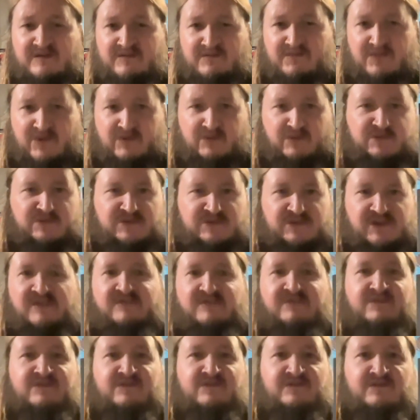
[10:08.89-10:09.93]
but was
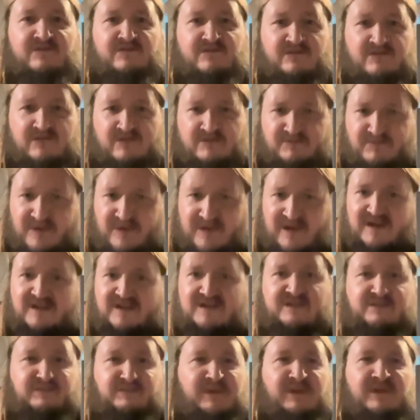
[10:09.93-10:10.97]
given the black
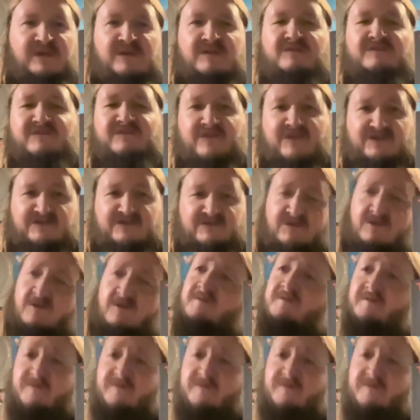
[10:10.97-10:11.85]
speed thrash metal uh,